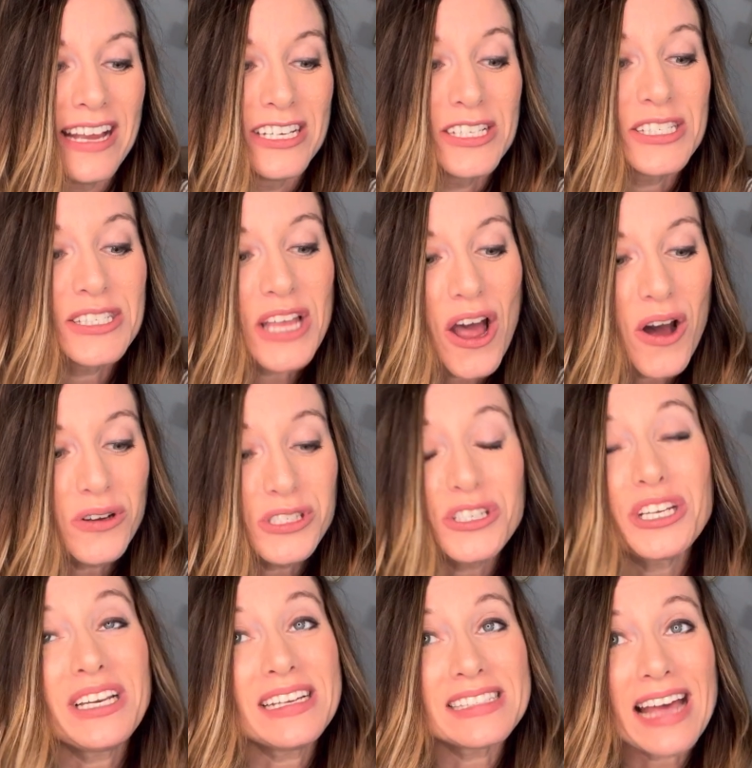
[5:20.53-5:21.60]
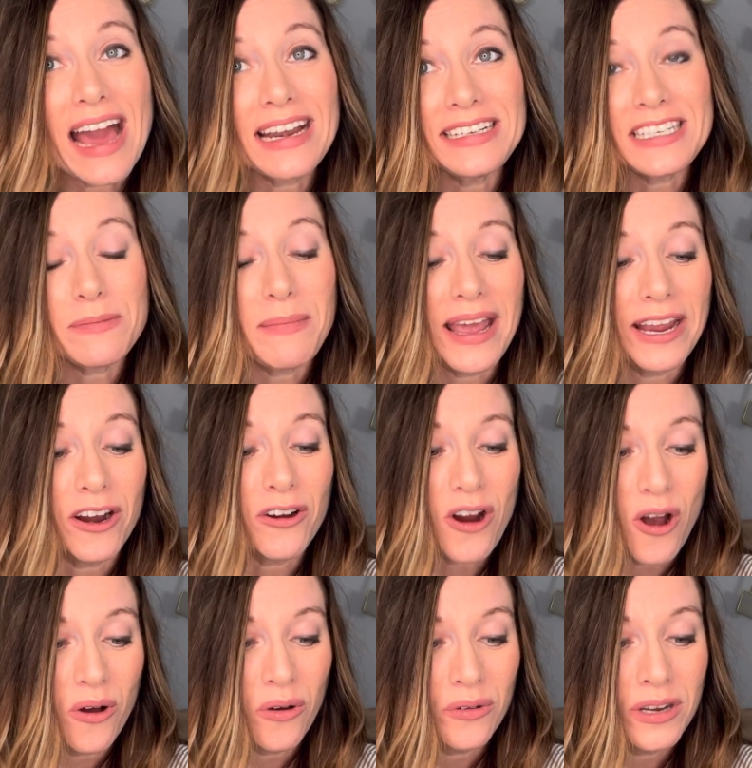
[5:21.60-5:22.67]
So she decided to make her
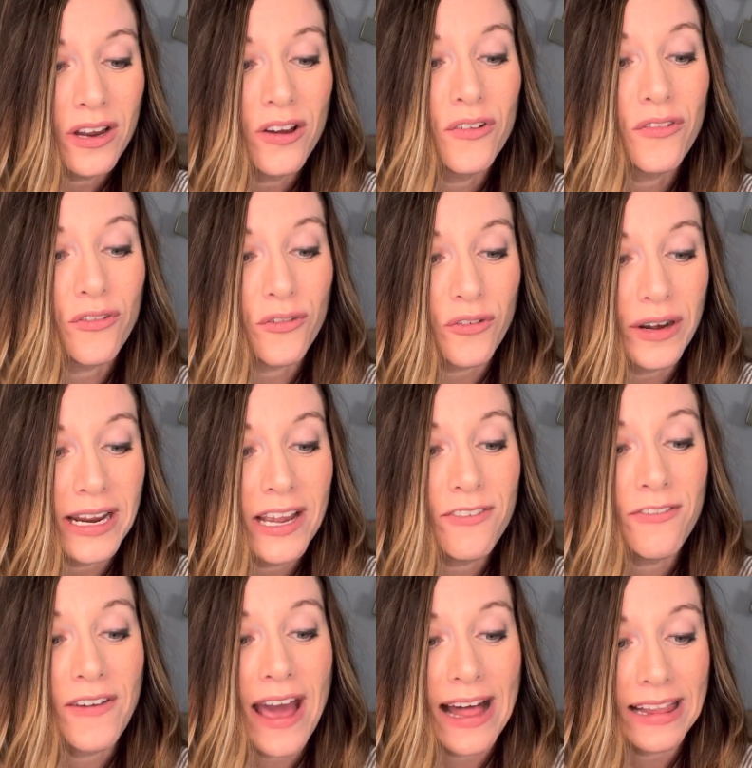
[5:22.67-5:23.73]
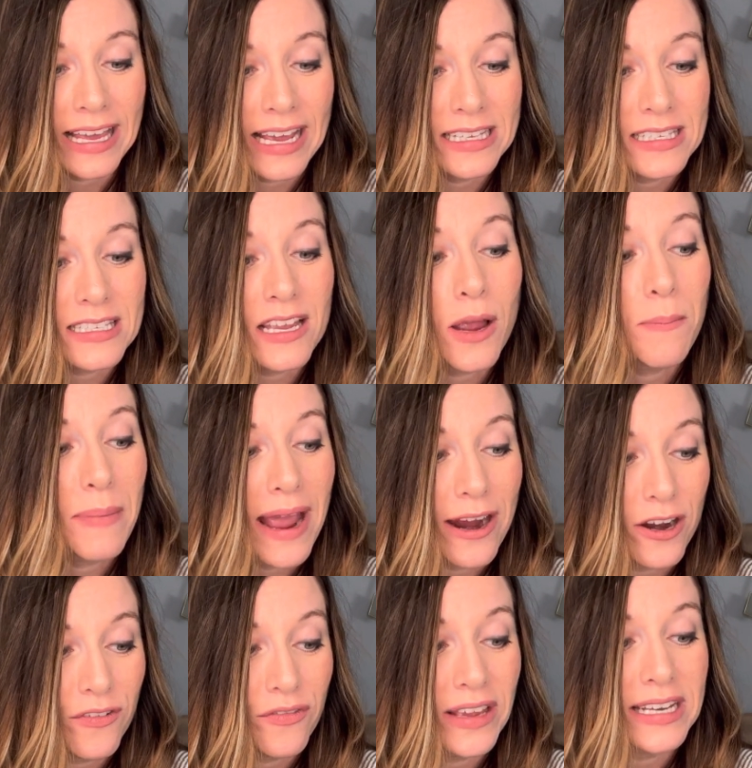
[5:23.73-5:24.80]
own, free of phthalates,
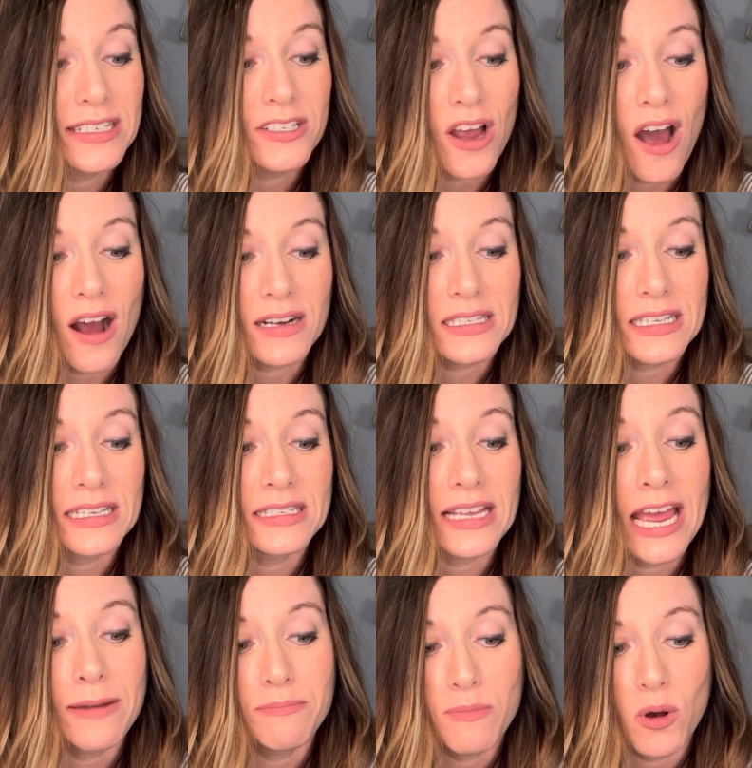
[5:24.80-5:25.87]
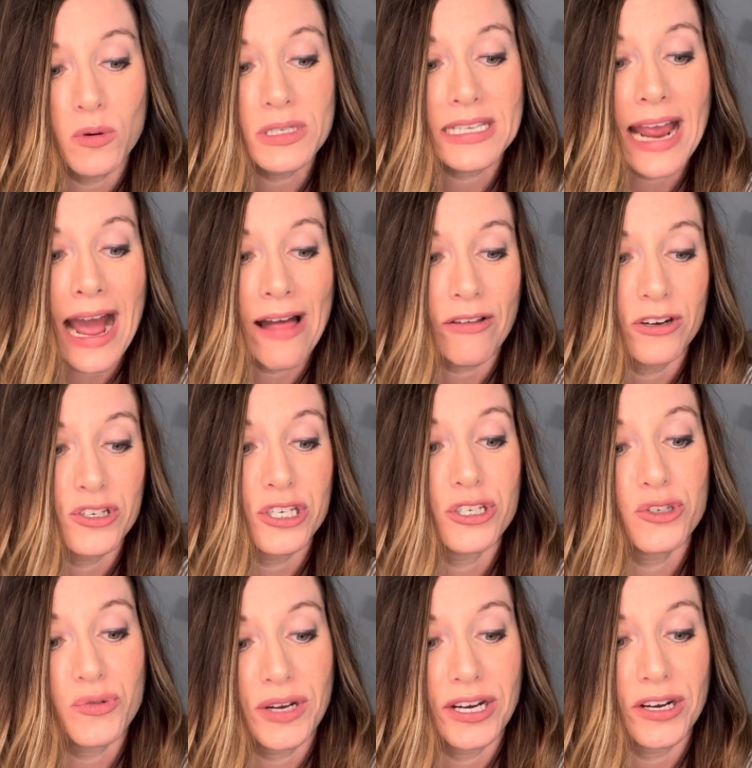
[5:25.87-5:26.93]
paraffin, toxins, and most allergen
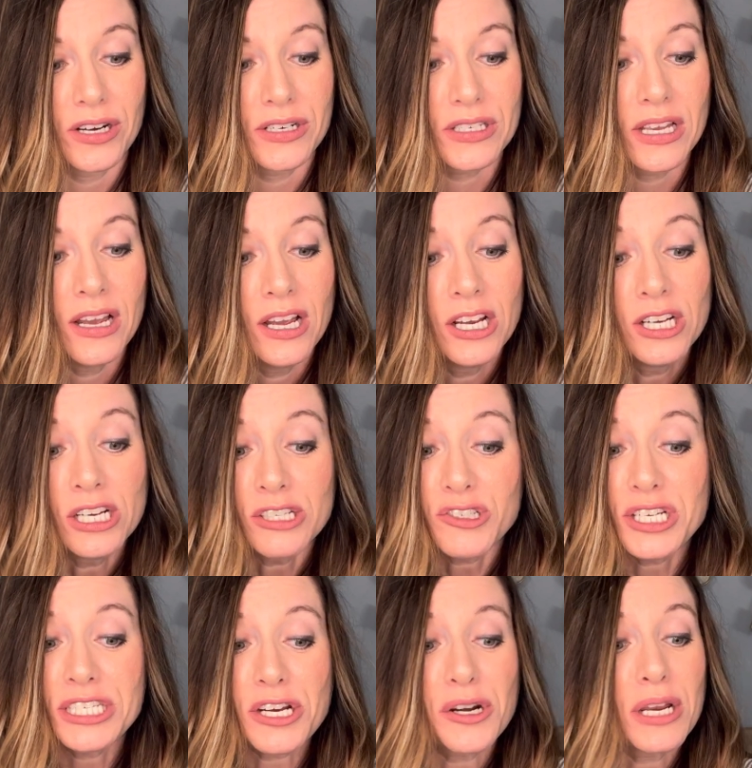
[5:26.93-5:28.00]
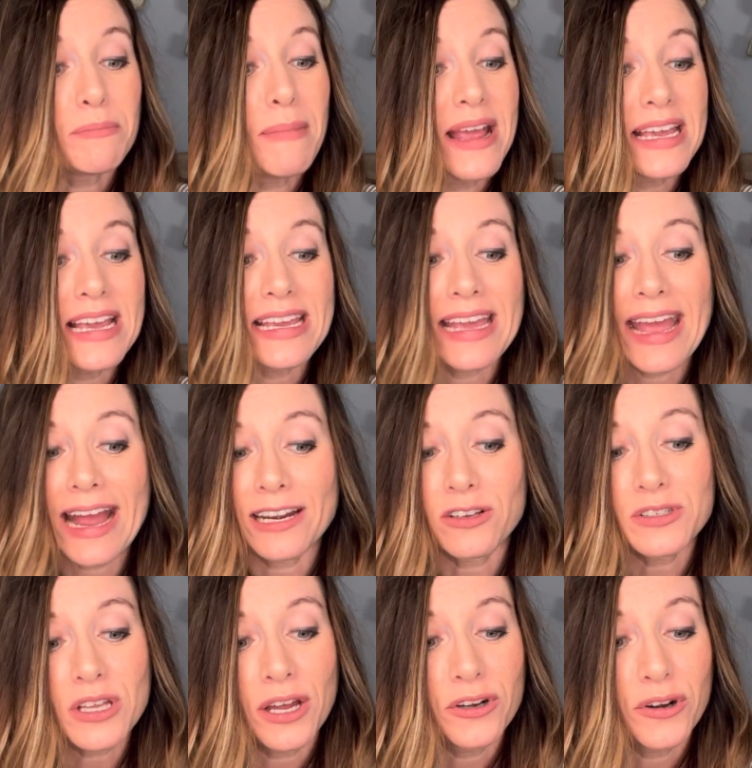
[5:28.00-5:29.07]
triggers. She started making
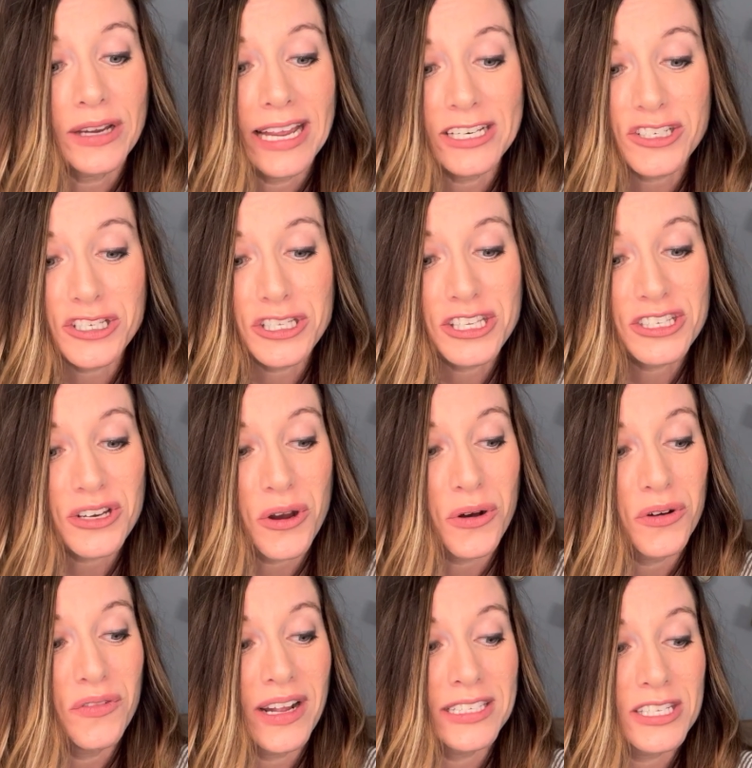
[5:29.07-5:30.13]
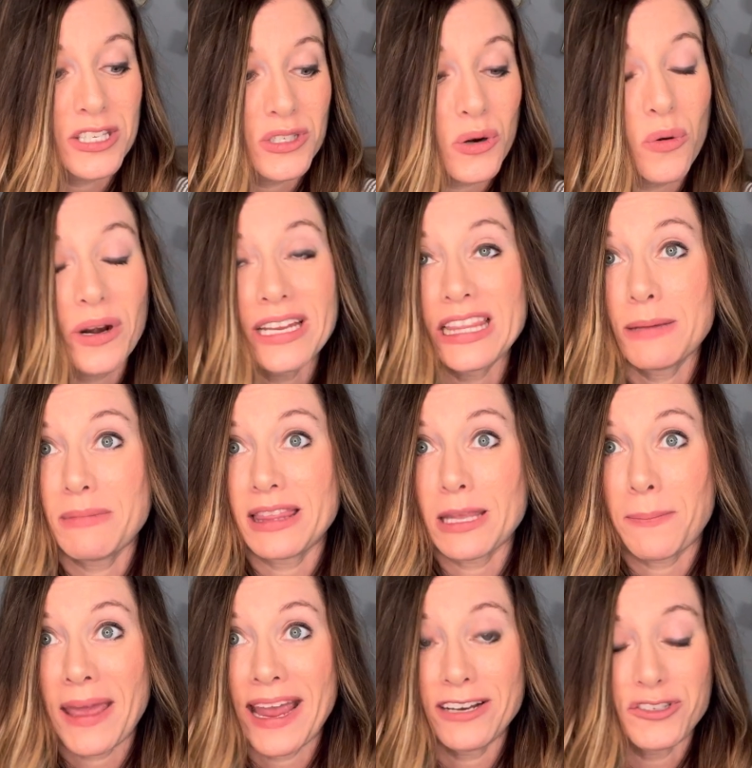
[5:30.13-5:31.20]
candles on her kitchen stove and storing them in the
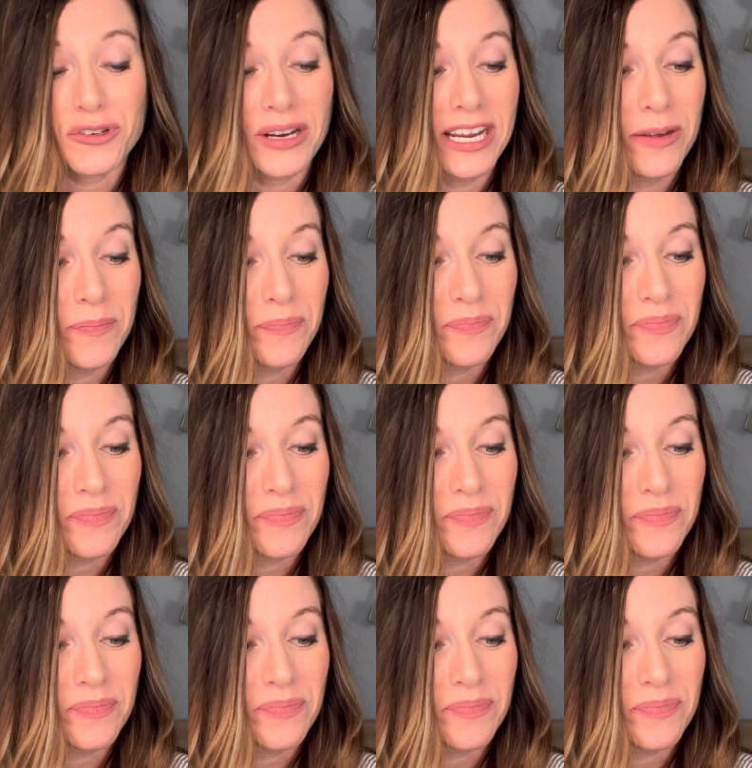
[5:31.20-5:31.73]
pantry.